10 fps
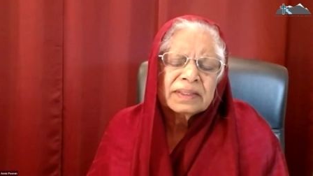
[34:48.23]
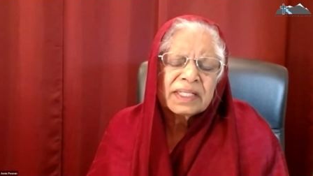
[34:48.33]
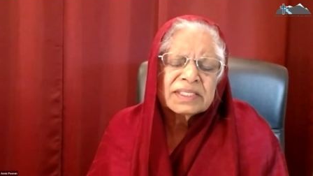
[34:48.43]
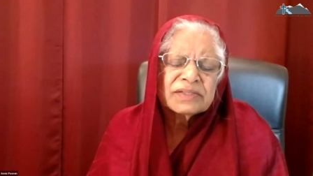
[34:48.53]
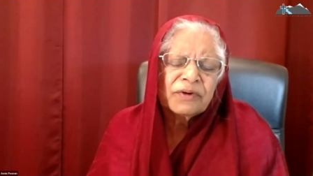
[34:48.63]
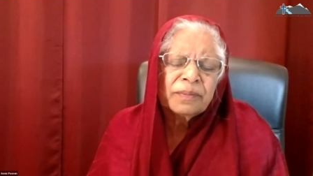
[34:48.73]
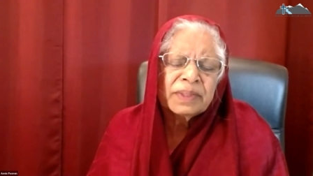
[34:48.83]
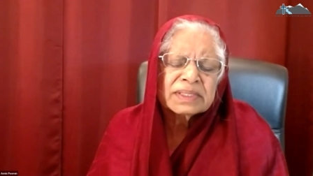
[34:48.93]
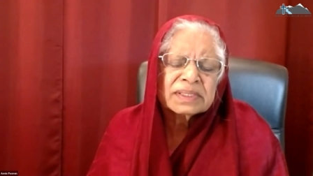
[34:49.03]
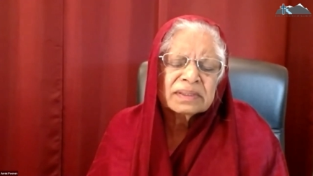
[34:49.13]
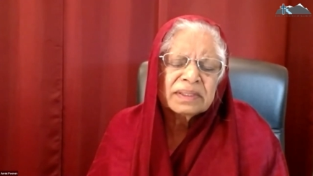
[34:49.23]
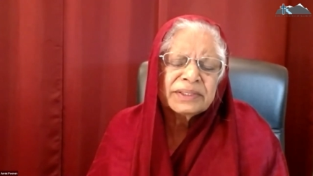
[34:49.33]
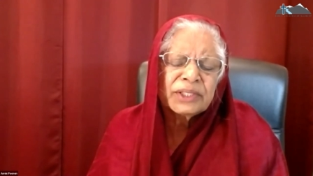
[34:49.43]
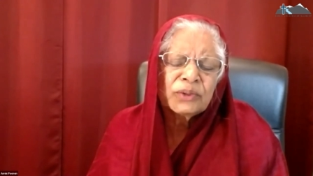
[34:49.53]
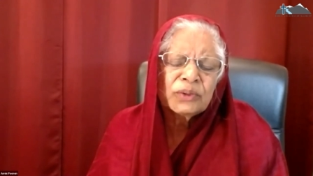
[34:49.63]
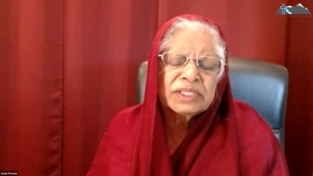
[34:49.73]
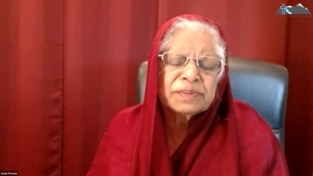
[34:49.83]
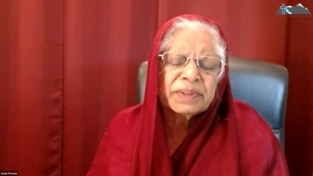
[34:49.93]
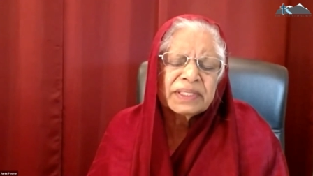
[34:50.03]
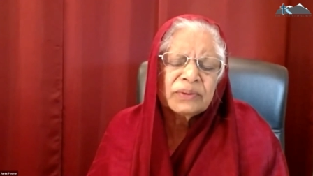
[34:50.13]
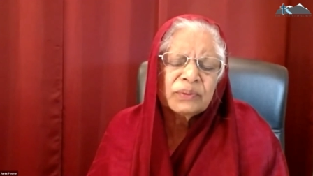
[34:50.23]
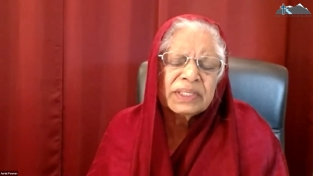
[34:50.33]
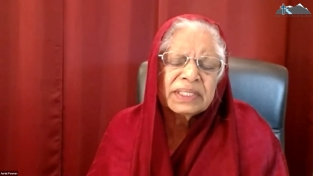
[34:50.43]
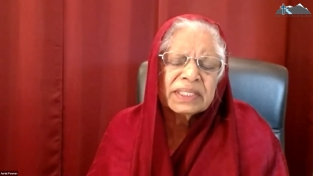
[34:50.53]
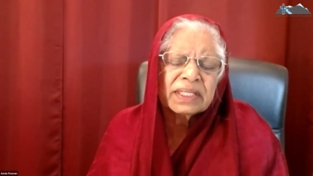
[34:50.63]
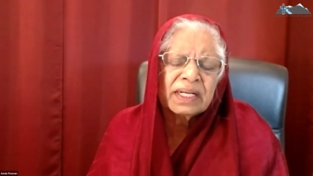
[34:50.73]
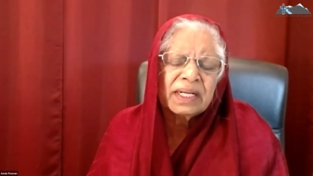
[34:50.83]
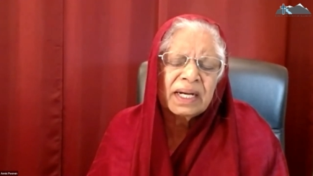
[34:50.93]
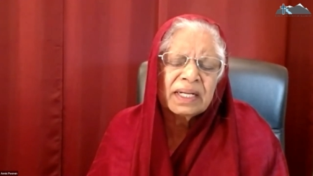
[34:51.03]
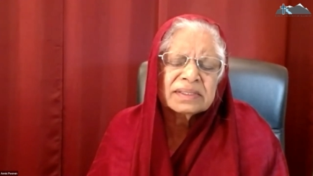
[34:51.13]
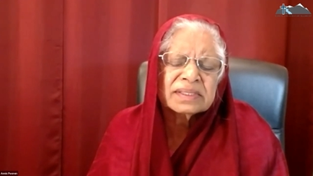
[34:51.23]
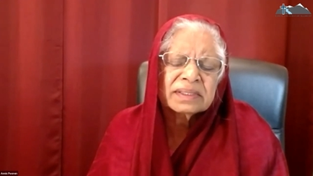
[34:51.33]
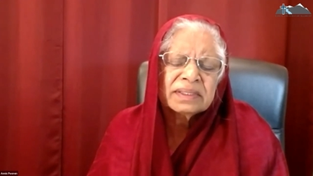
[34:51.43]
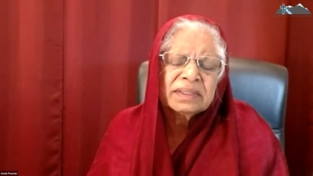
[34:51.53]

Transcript: Transform us. Let your Holy Spirit work in our hearts.